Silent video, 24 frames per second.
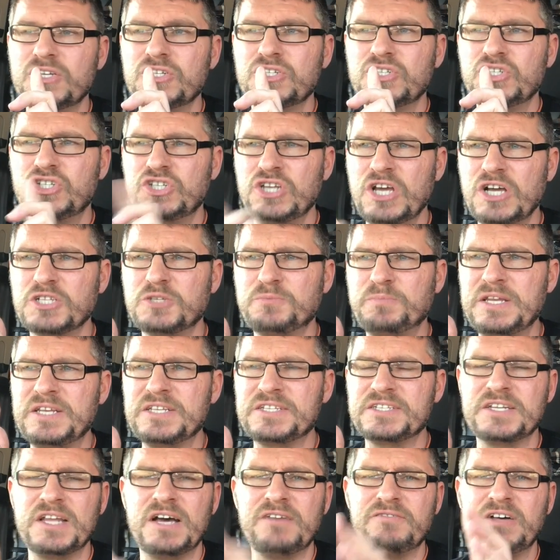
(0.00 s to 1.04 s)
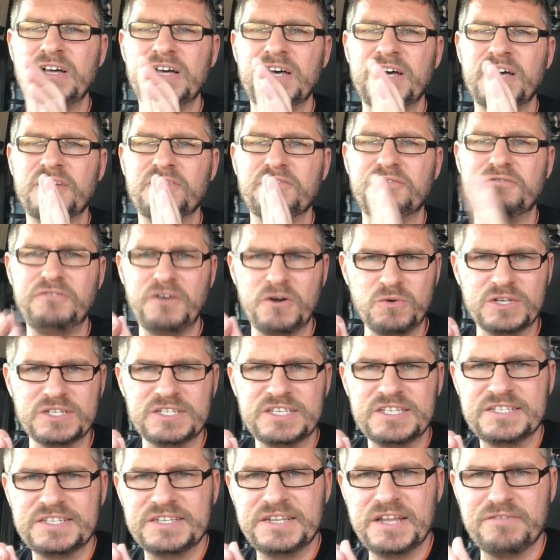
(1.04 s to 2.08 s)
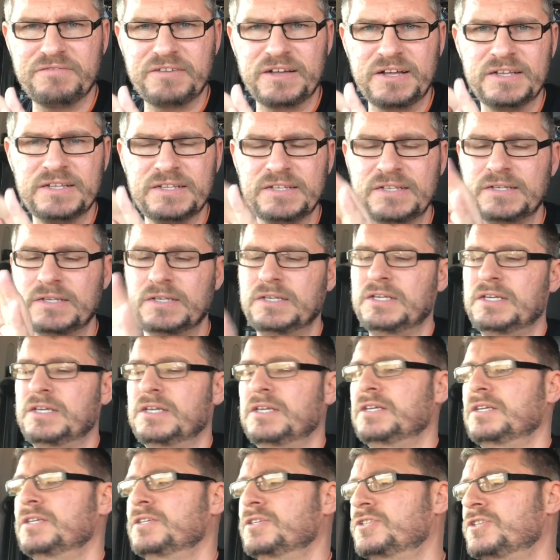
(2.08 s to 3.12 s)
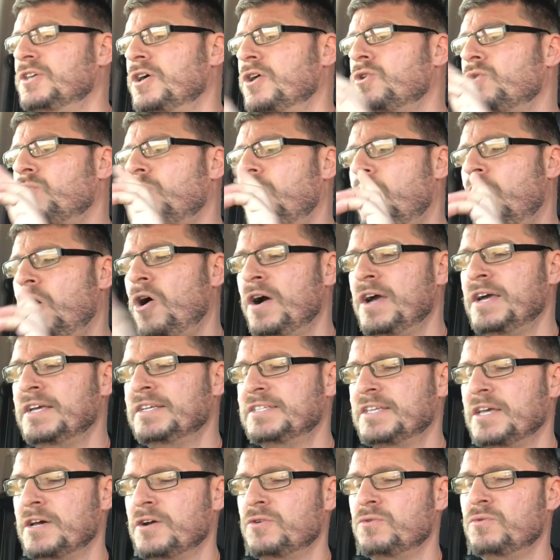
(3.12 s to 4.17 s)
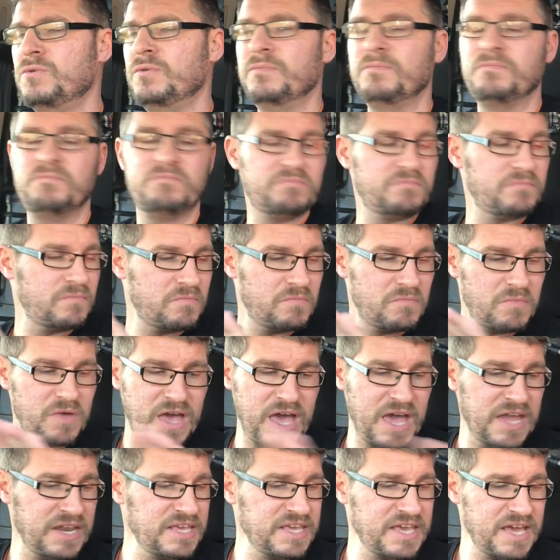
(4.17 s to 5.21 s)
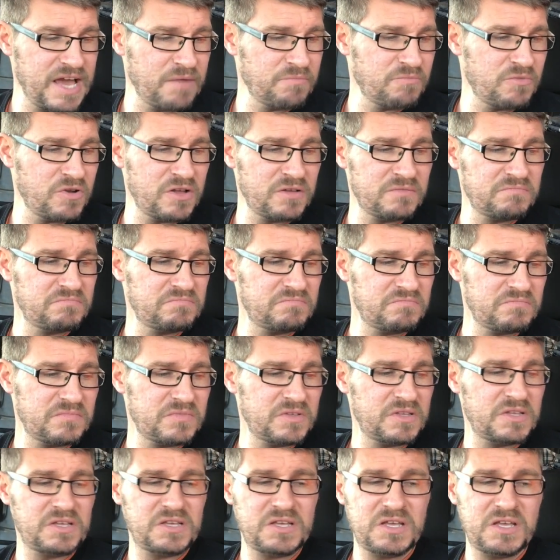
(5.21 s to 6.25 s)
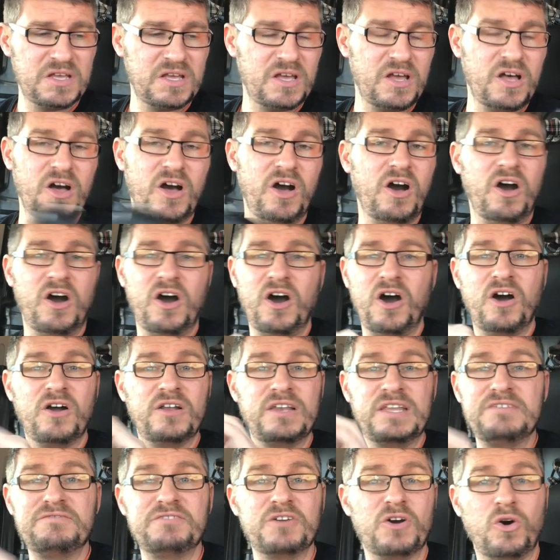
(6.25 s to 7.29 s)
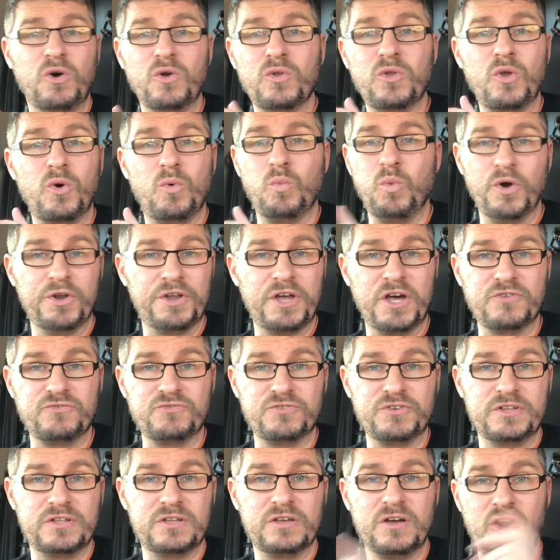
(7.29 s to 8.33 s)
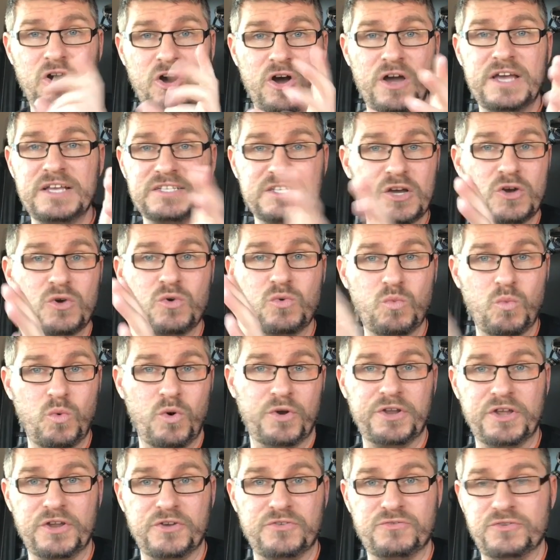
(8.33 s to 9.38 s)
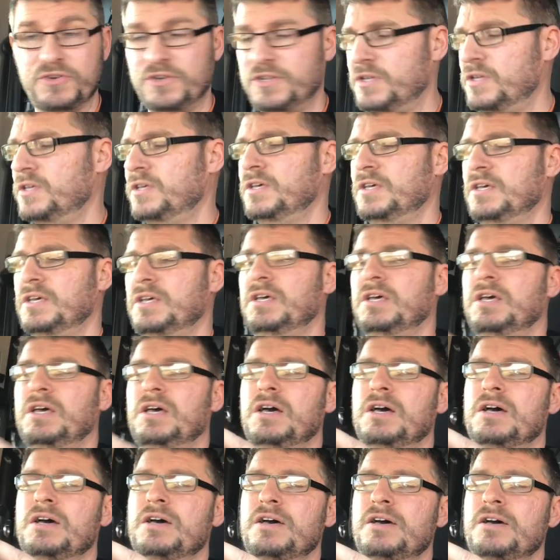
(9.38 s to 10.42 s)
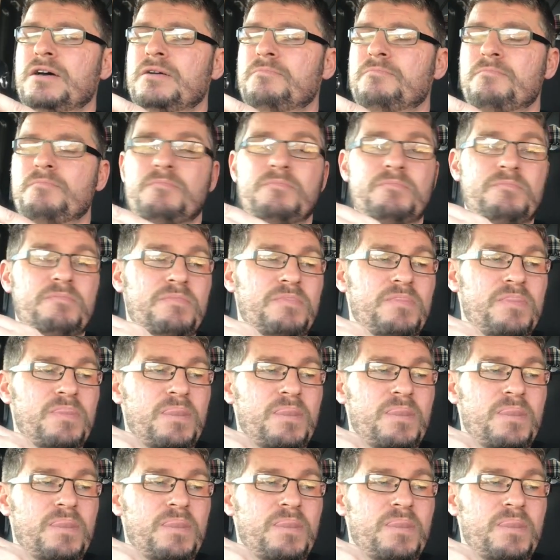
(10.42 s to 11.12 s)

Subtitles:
shutter speed is another, and focus is another. So ISO, any camera, I leave it on 100, ISO 100. My